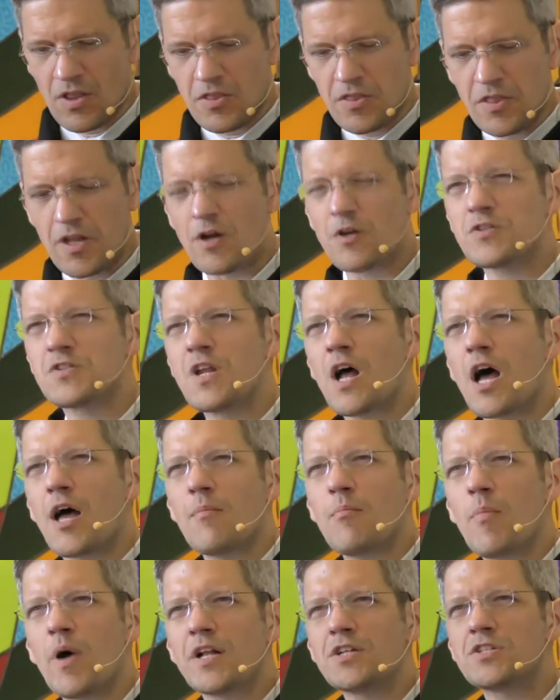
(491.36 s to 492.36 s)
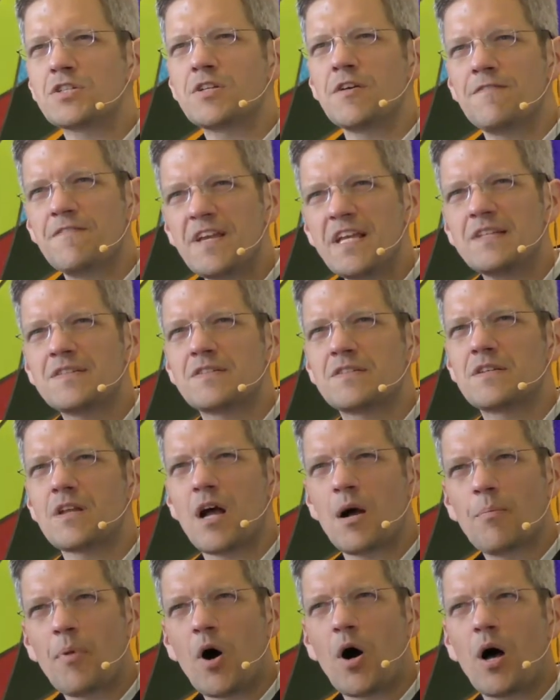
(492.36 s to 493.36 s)
There's not much to feast
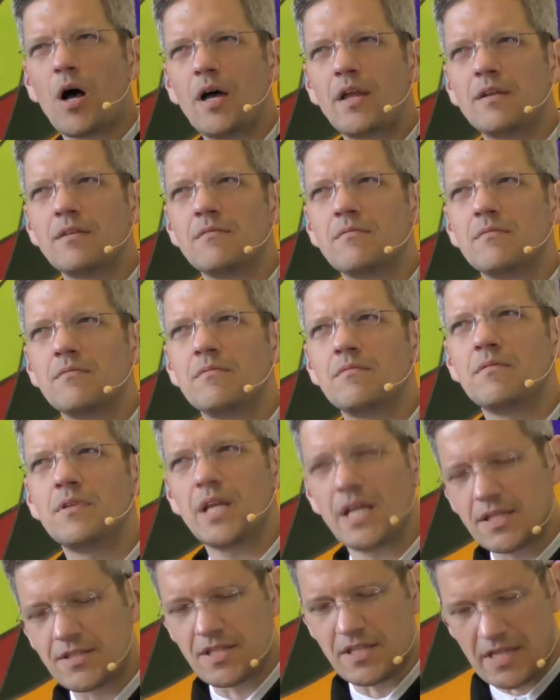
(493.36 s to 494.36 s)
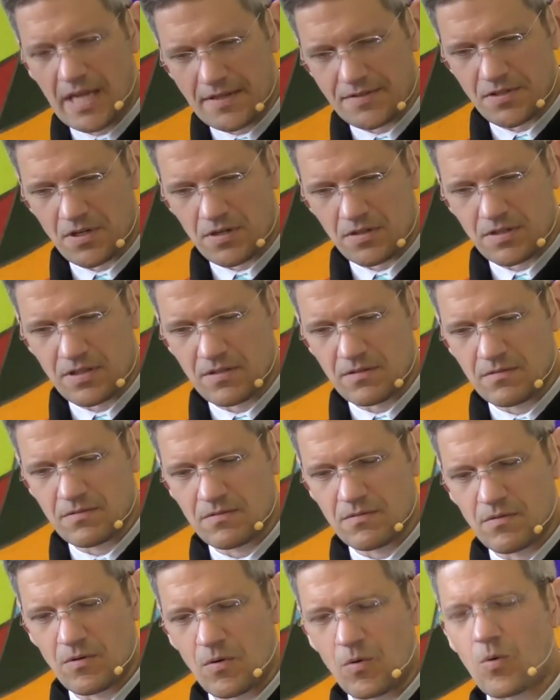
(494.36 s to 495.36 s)
upon in the desert,
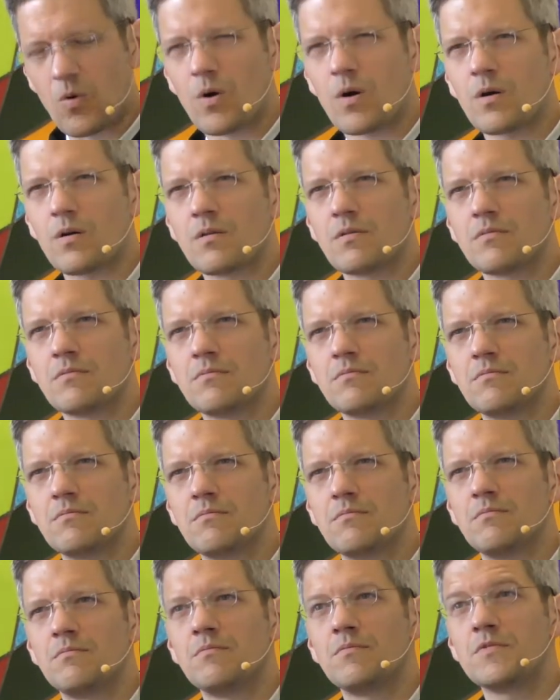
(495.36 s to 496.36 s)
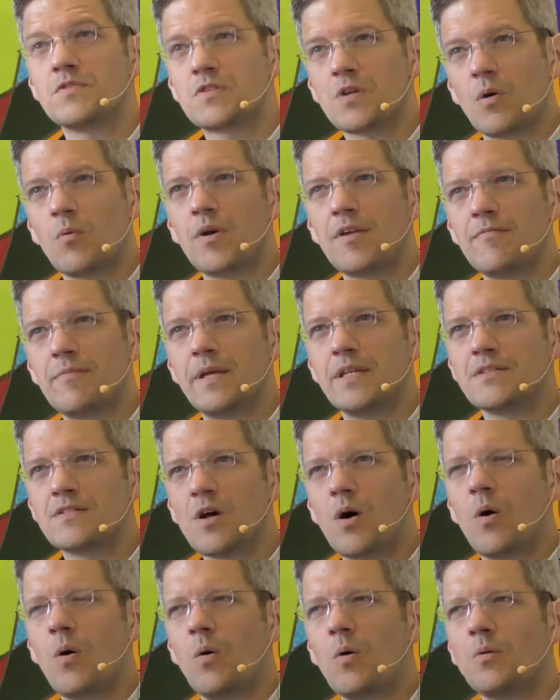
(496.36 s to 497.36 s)
or so we've been
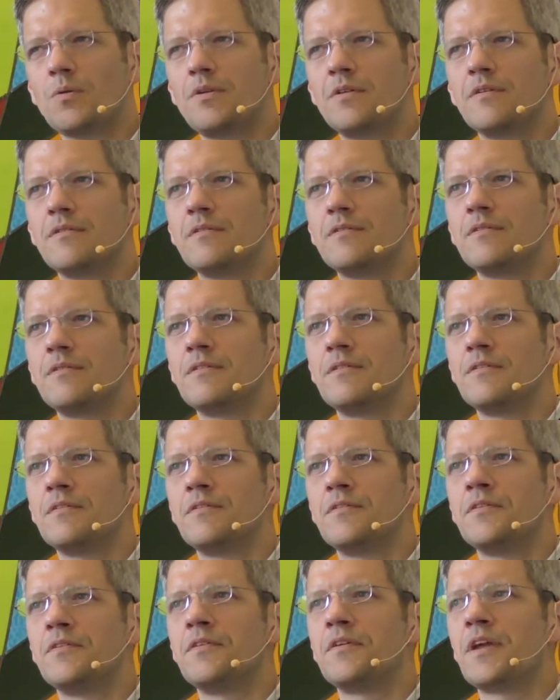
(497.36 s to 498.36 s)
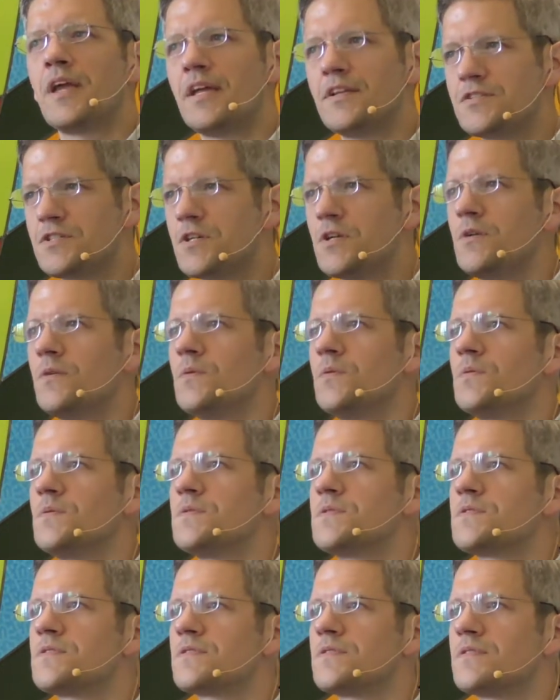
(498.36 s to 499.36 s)
told and
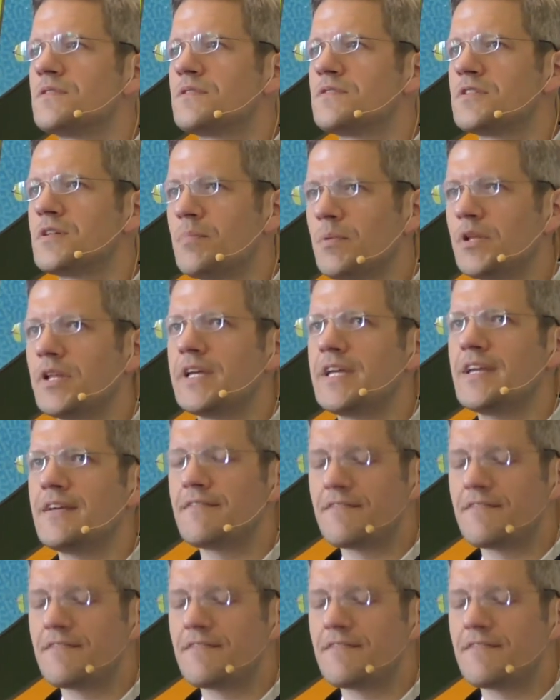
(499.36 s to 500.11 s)
choose to believe.